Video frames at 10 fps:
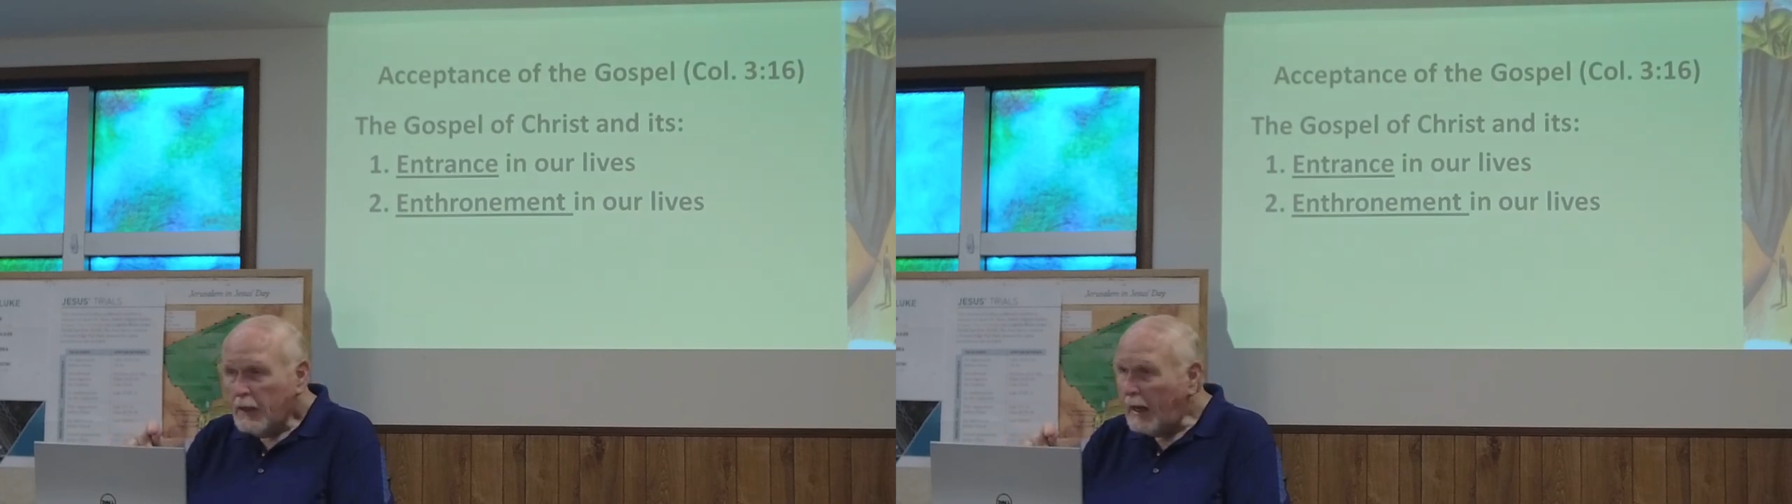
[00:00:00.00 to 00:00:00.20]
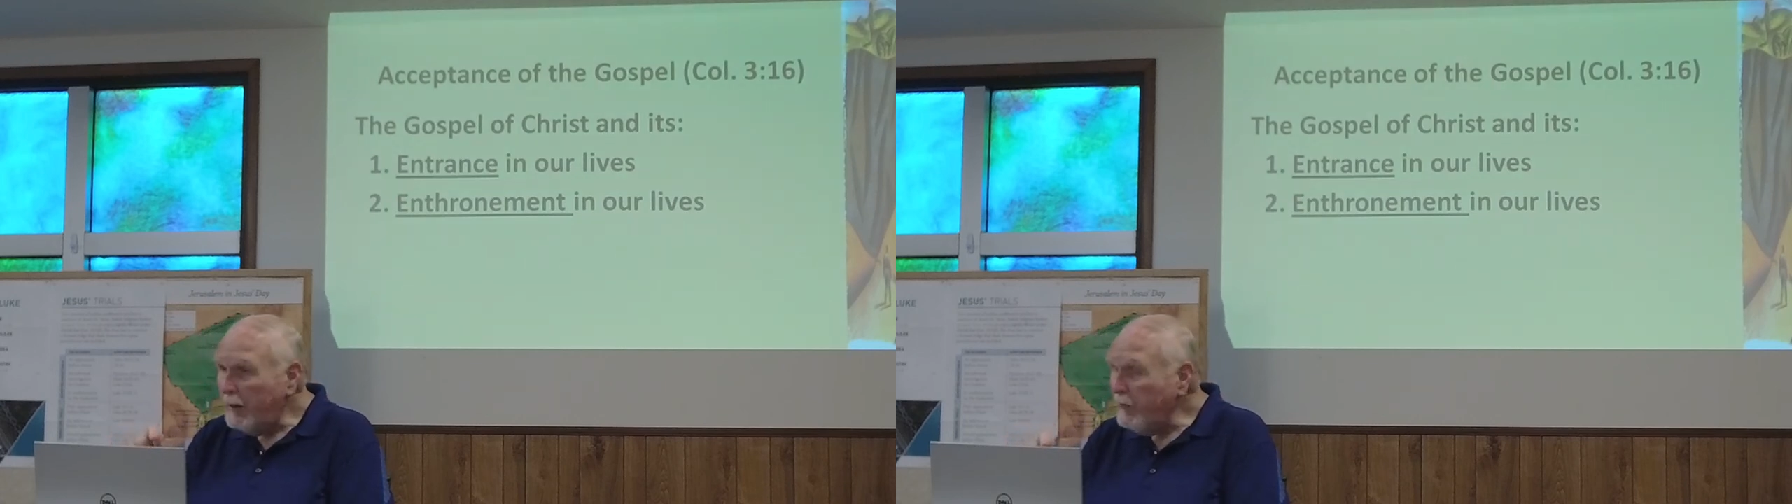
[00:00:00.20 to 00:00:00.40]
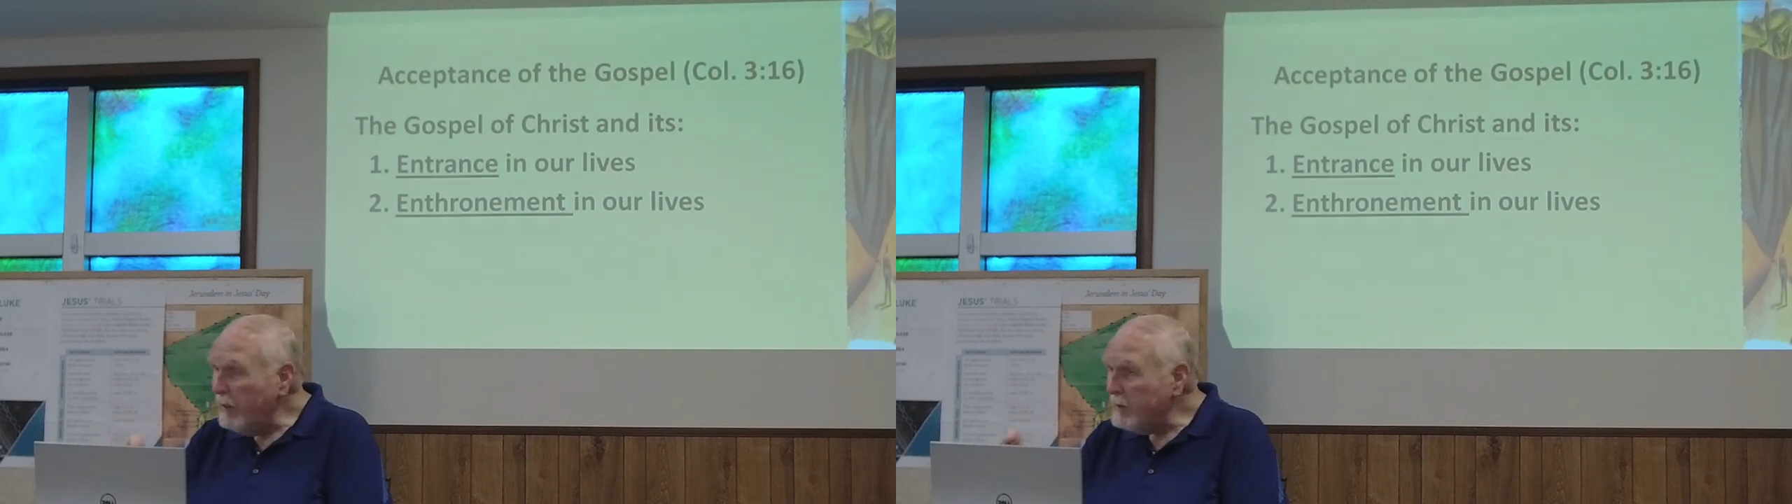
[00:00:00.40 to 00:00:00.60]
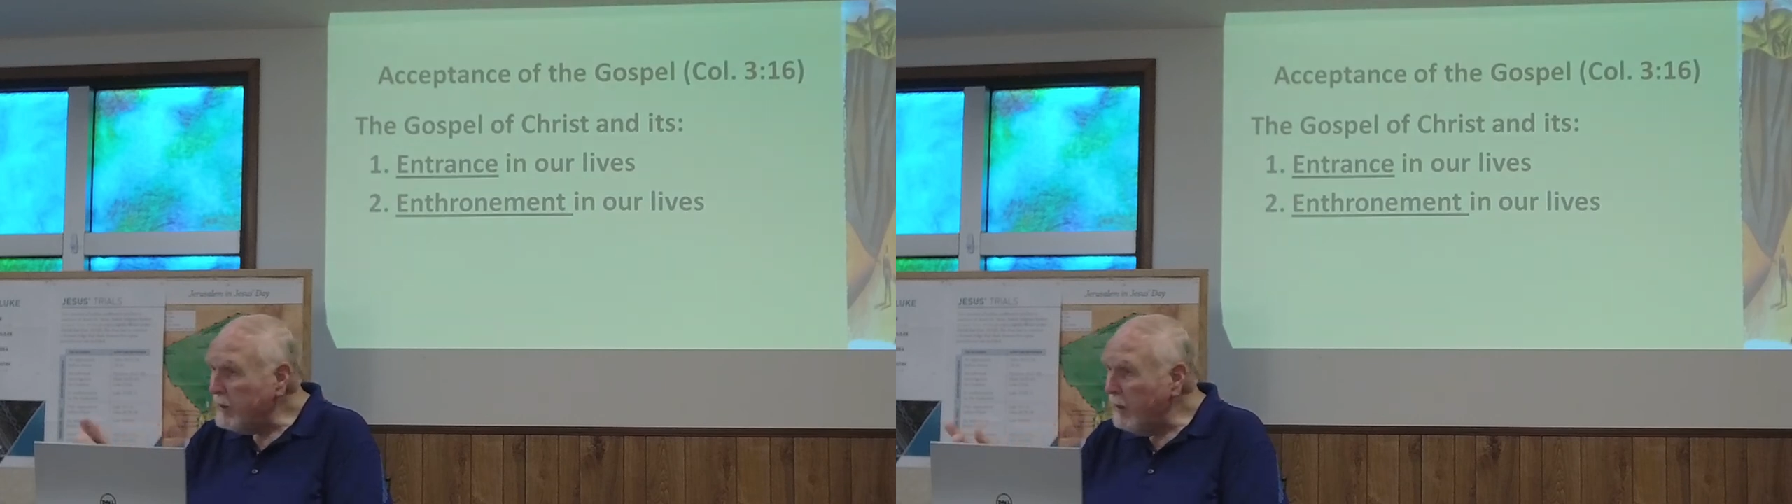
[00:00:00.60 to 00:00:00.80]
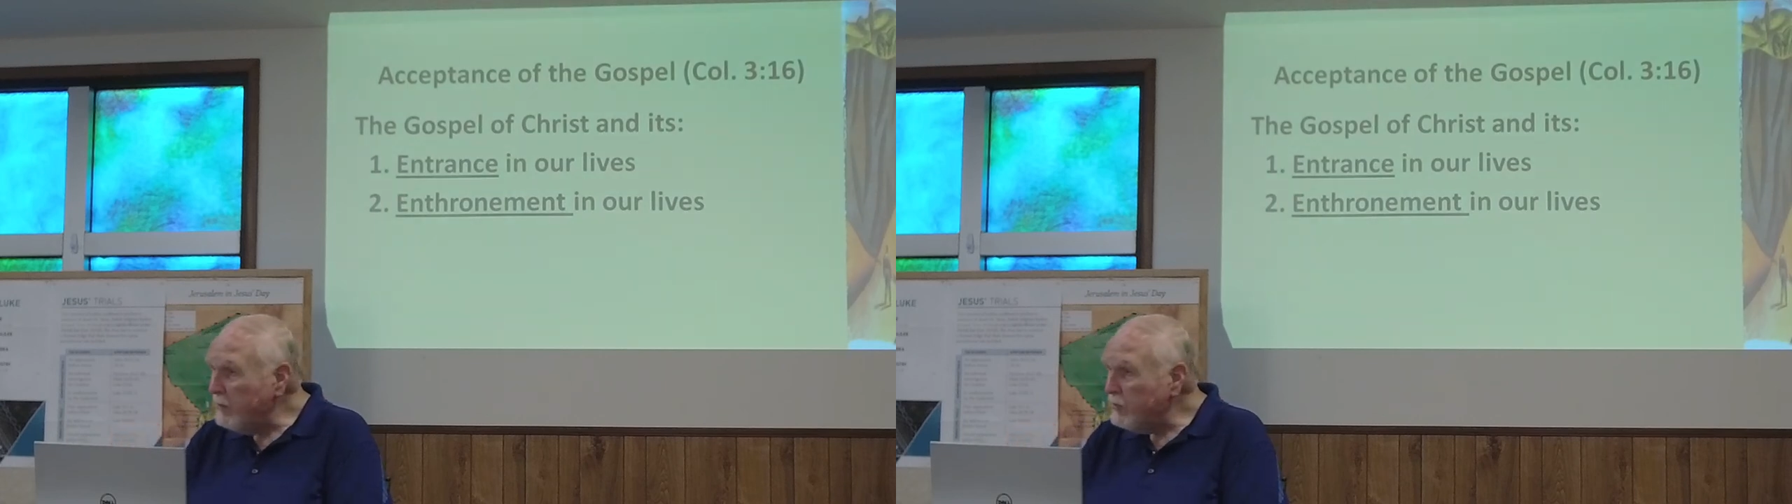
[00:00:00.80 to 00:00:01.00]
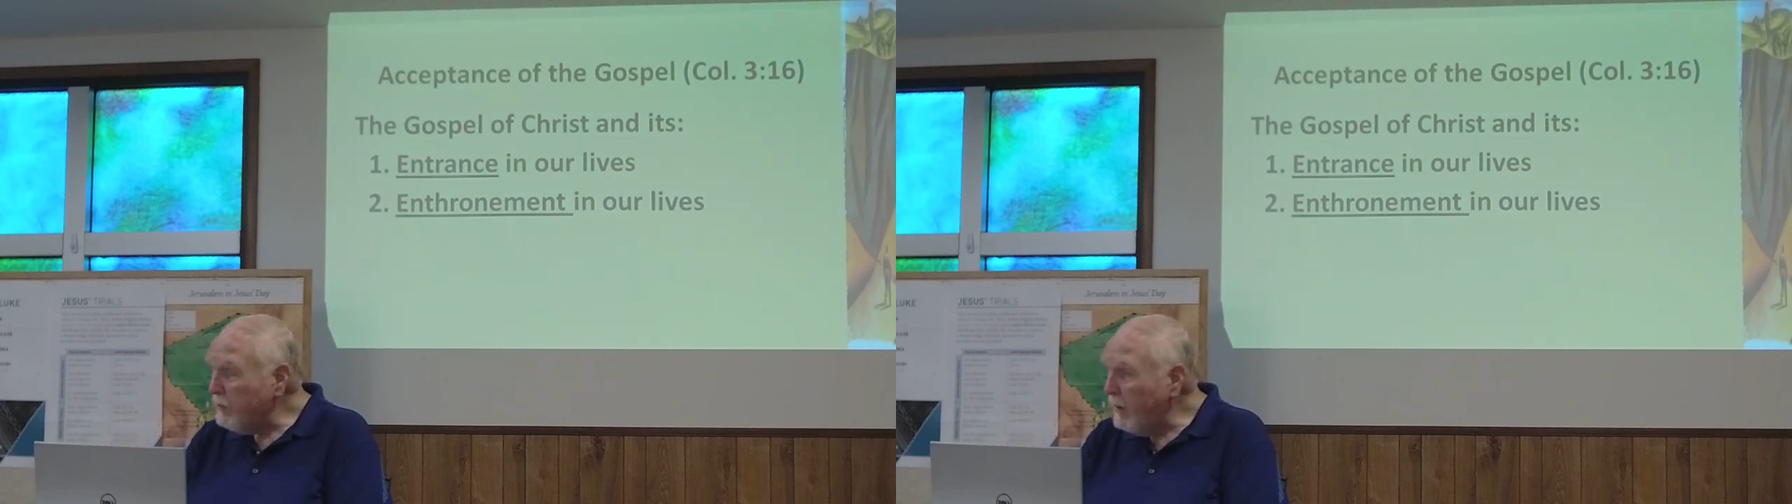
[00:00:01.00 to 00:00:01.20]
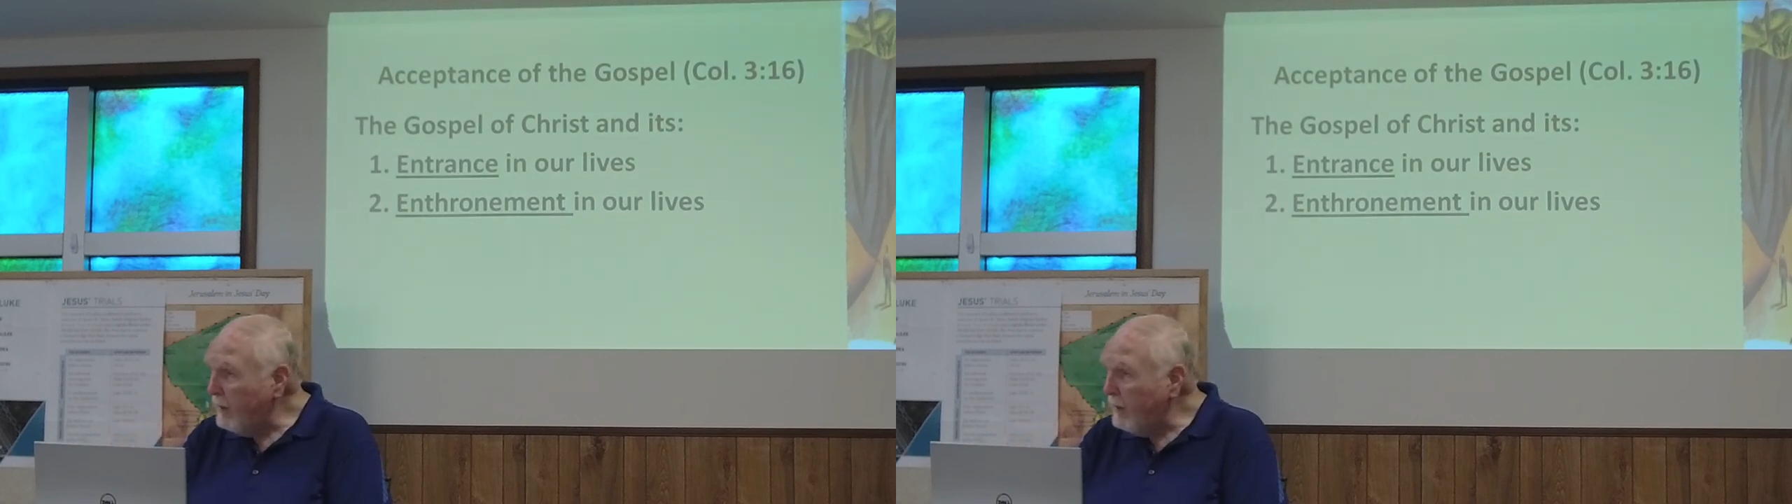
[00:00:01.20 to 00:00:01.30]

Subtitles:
I've had times where